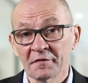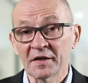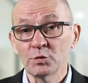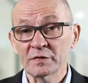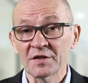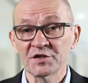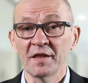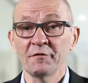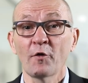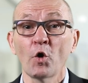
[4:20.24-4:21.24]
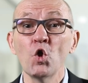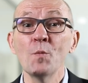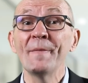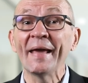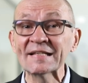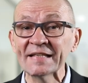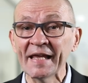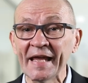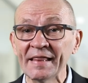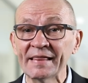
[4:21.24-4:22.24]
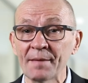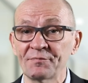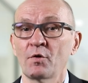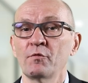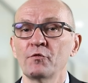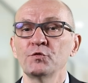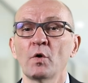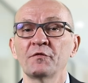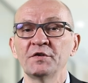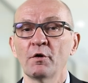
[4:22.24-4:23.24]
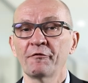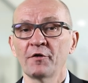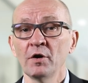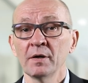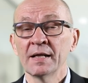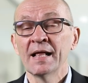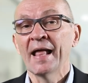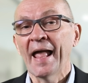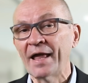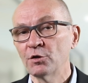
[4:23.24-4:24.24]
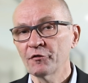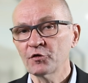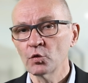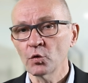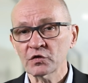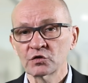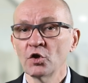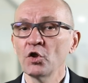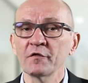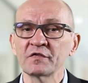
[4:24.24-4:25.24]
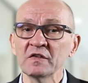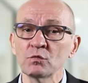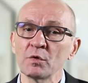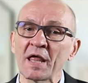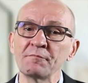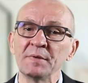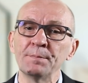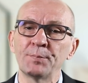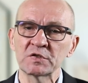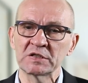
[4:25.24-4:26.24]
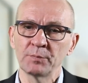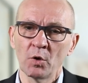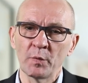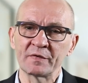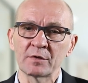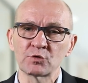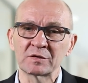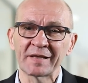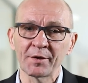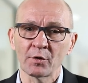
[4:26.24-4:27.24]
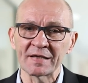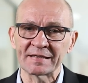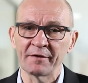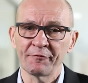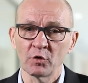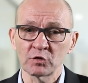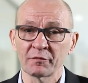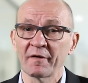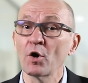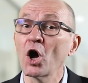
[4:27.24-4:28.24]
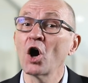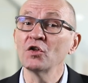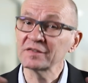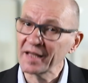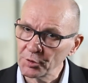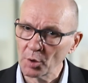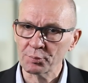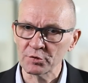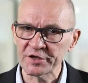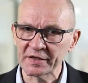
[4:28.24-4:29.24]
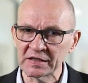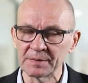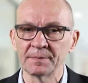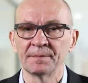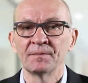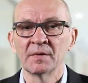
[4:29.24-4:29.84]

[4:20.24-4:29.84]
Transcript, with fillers: Thank you, Sanjan, for an amazing in-depth overview of the offer. And of course, none of this would have been possible without the tireless efforts of our entire project team.